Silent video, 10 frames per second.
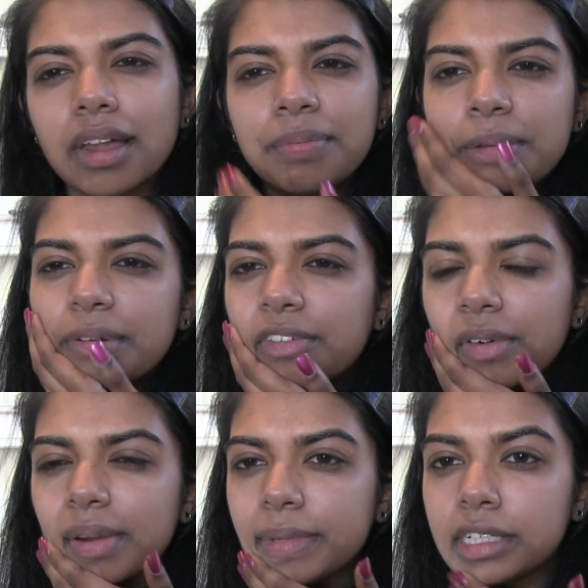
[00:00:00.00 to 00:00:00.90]
lot of people have
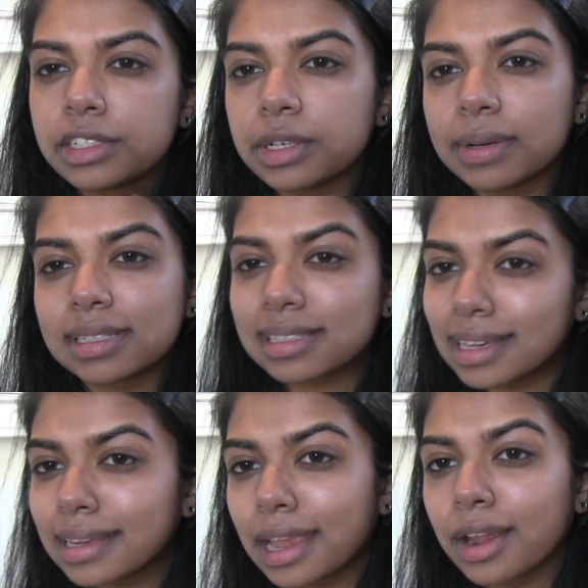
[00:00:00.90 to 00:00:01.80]
wanted me to do a
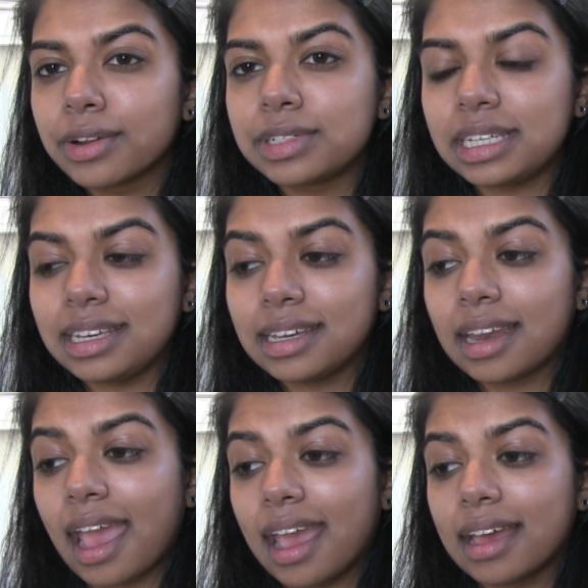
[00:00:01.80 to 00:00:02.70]
skincare
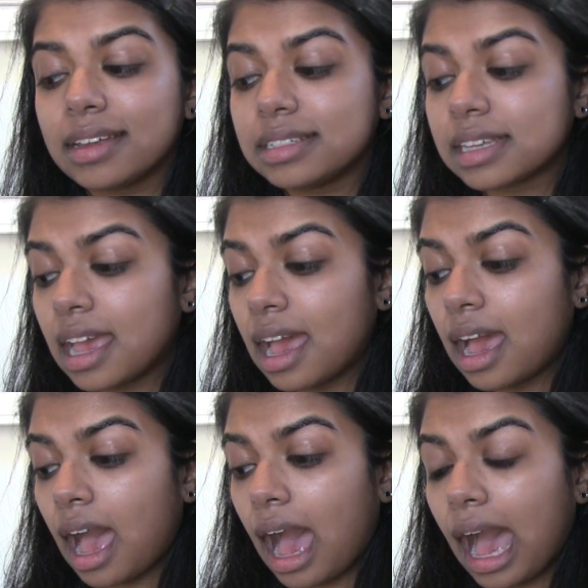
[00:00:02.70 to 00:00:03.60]
routine, and
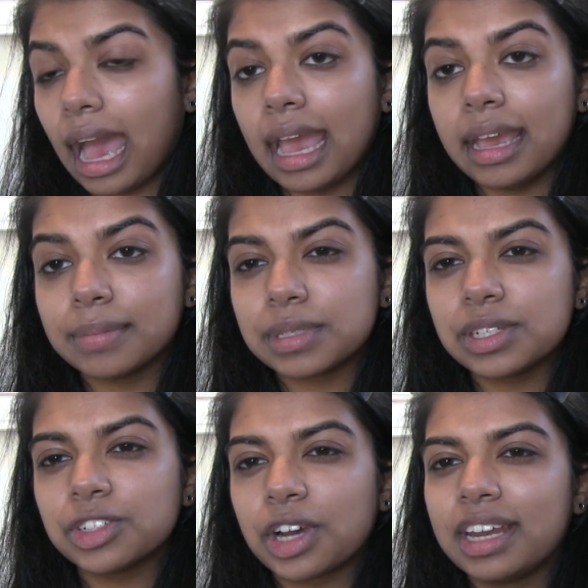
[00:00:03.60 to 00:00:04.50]
I am
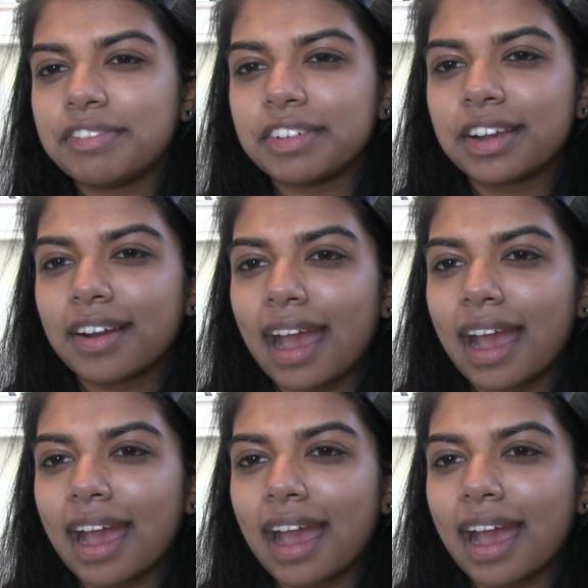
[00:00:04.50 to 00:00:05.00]
still trying to figure